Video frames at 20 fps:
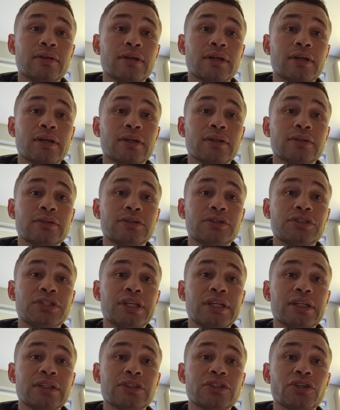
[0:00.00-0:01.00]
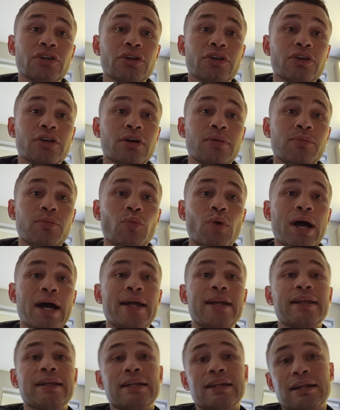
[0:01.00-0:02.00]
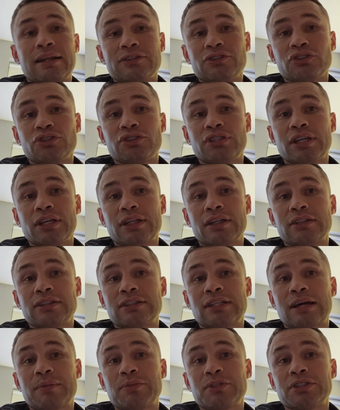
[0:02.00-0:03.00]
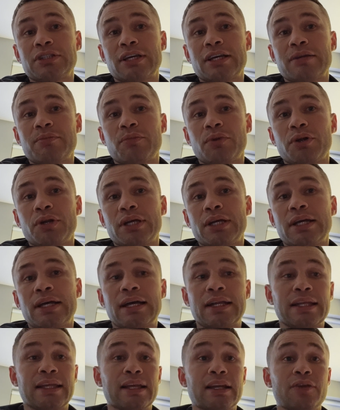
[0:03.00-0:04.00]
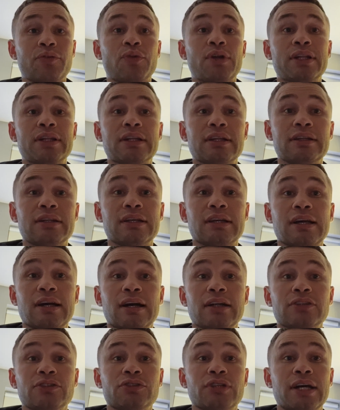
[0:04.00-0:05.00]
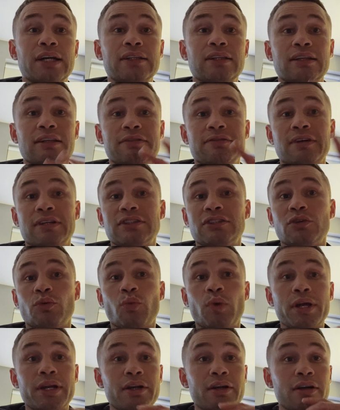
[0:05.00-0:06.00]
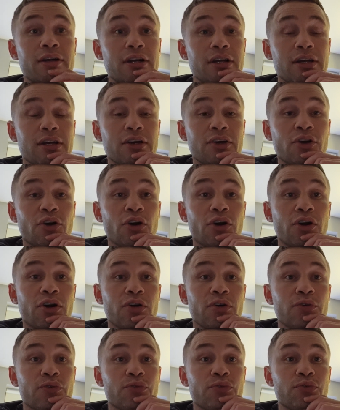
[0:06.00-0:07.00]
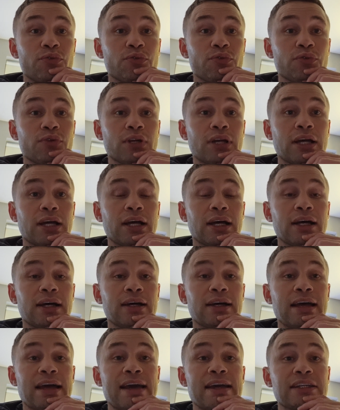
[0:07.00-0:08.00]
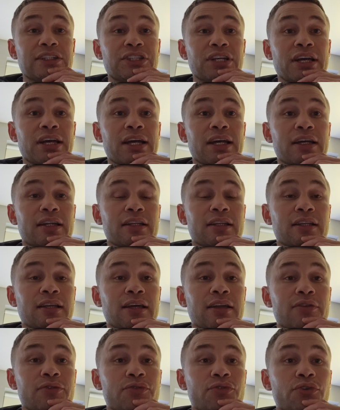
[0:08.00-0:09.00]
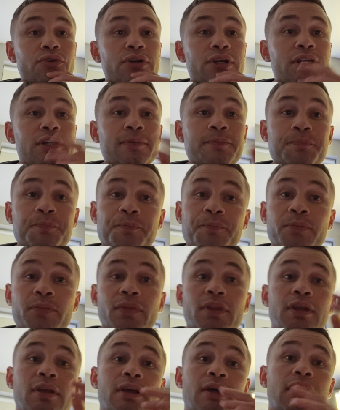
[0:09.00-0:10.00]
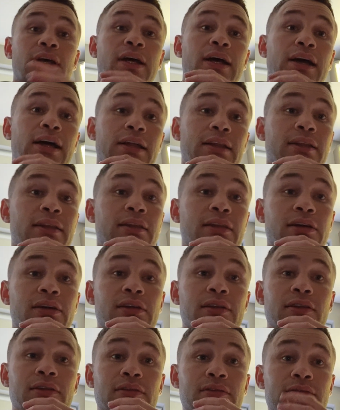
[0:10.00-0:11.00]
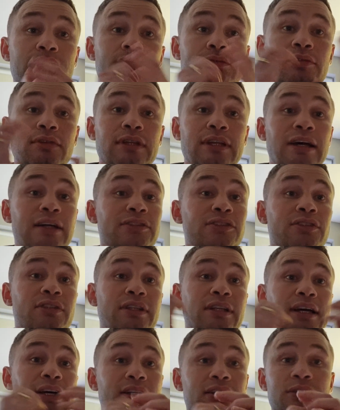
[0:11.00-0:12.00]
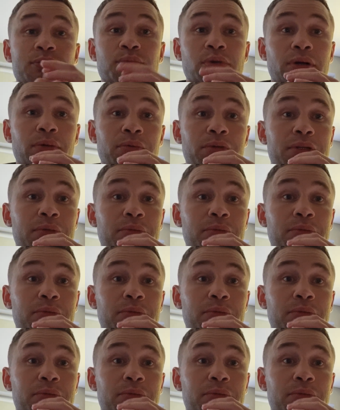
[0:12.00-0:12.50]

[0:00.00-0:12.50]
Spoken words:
can change the outcome? Why did he not just take the step aside money and get it written into a contract that he fights the winner of AJ and Fury? And the answer to that is probably